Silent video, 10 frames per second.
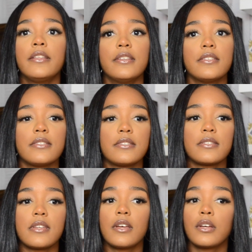This
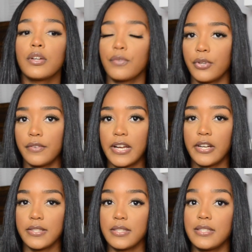
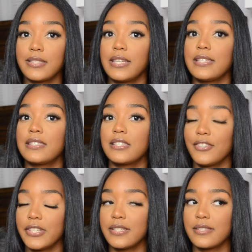coronavirus is a
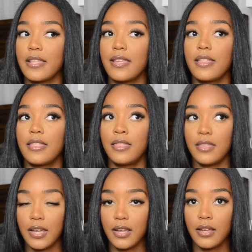serious
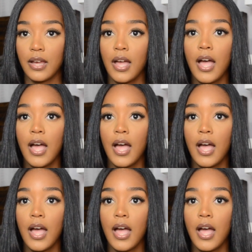thing.